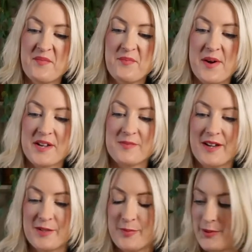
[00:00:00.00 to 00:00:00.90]

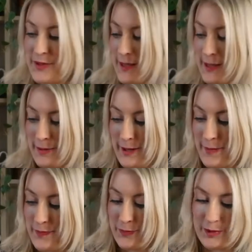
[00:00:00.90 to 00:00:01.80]
marshmallows built into
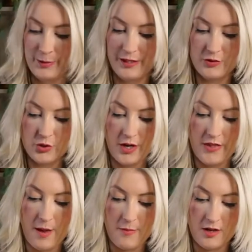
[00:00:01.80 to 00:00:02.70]
it. So we're going to have to try
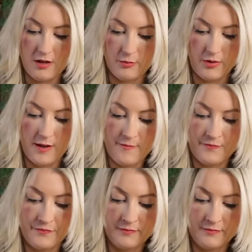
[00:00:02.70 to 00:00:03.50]
that bit, aren't we?